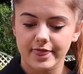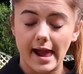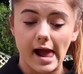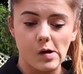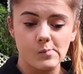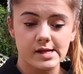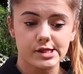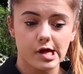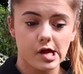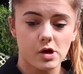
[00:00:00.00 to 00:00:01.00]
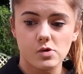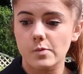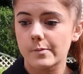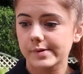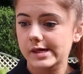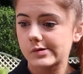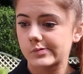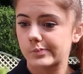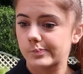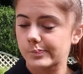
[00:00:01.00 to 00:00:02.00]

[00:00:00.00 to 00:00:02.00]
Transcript: to help me too. Pew,